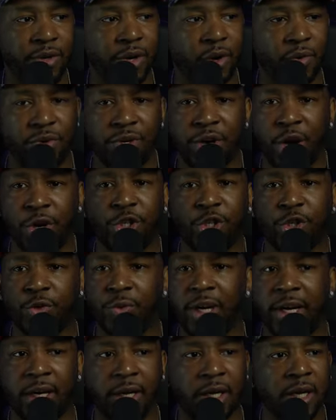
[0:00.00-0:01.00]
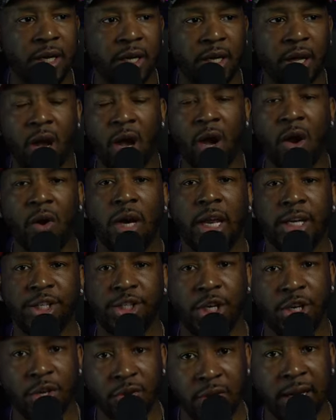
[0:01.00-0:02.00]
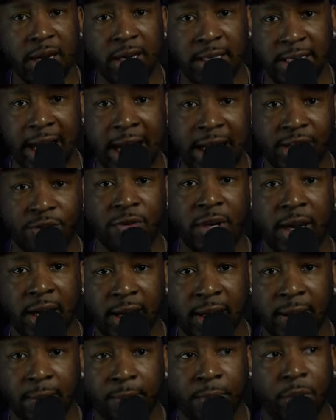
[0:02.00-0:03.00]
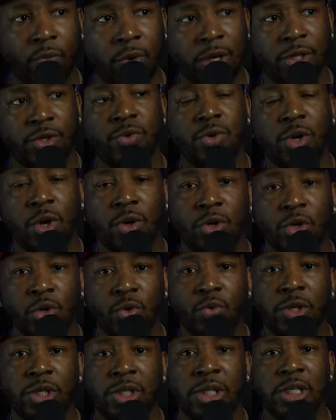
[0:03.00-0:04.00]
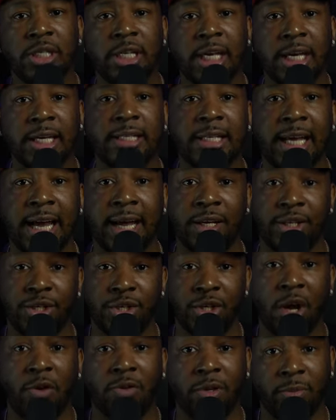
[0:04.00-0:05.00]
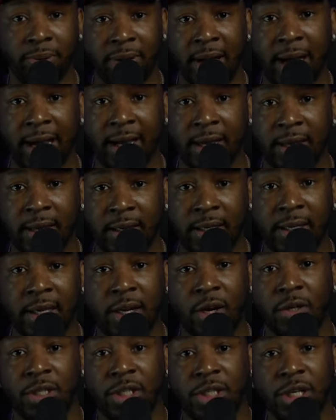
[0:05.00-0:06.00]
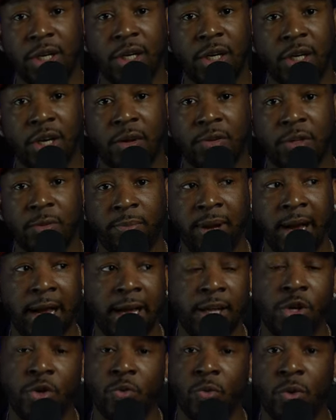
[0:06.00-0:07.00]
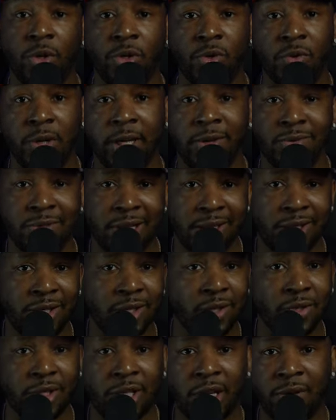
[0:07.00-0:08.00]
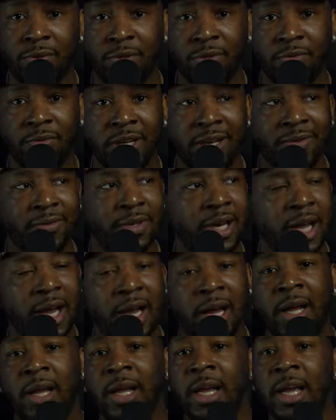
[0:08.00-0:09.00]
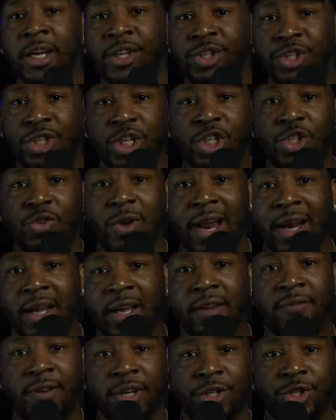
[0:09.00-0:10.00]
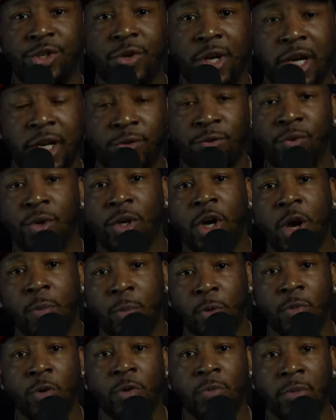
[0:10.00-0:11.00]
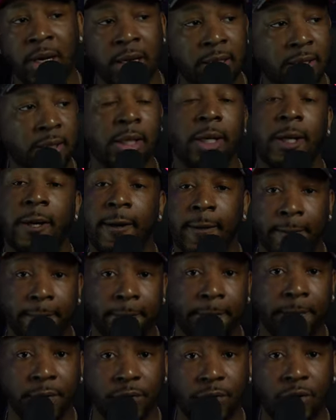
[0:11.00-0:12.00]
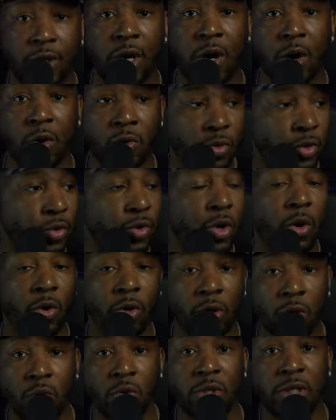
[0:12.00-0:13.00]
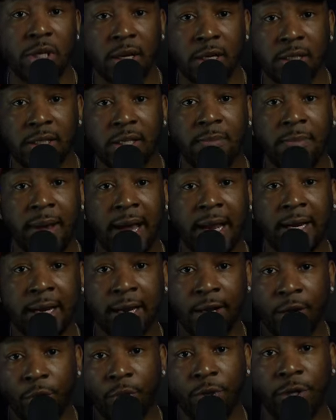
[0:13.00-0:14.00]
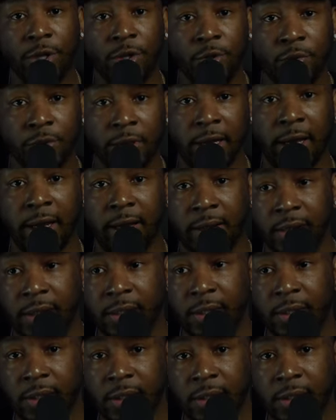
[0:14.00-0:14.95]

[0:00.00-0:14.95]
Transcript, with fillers: you know, nurturing, all that shit. You get attached for that. But what you gonna do when she says time to shit off the pot? Get up, shit or get off the pot, and you don't want to do that. You think she gonna stay with you forever? Nah, she'll try to convince your ass for a couple more months. She gonna you gonna lose her to somebody that know what to do with that